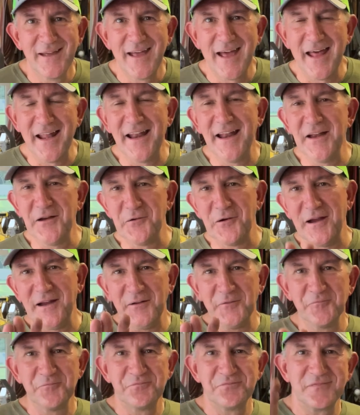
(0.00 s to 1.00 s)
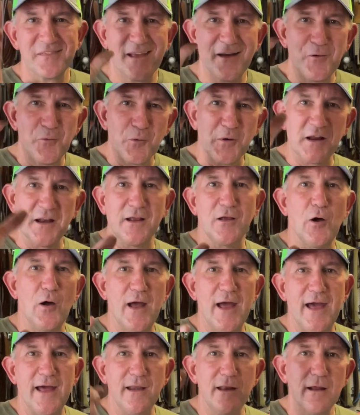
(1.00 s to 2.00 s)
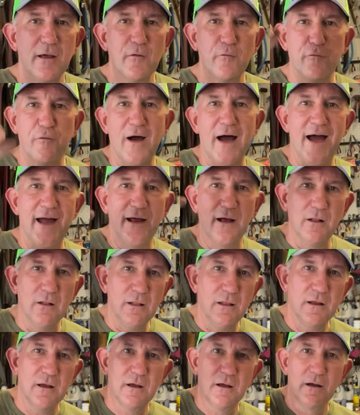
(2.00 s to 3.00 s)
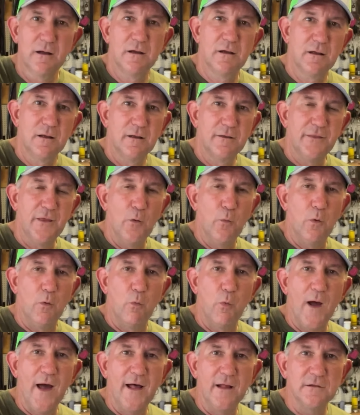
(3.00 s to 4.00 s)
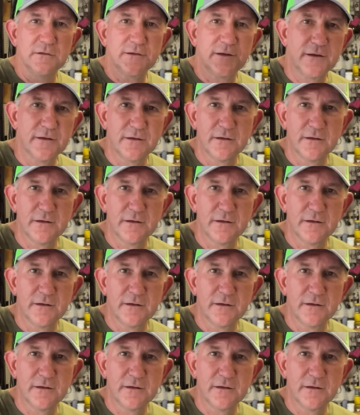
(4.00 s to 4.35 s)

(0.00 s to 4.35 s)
At any rate, we're going to go ahead, file, then we'll weld,